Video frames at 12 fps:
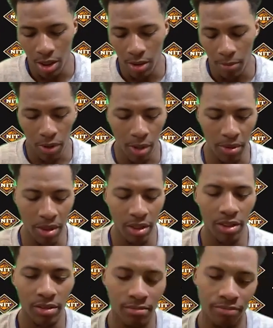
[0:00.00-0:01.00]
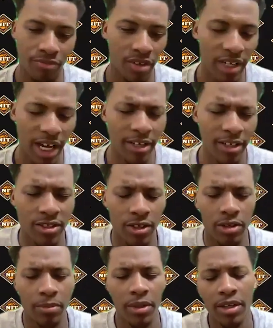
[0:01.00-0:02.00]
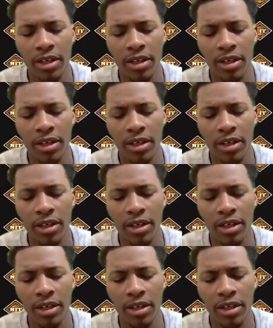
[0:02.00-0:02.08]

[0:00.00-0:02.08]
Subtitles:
Probably not in this tournament.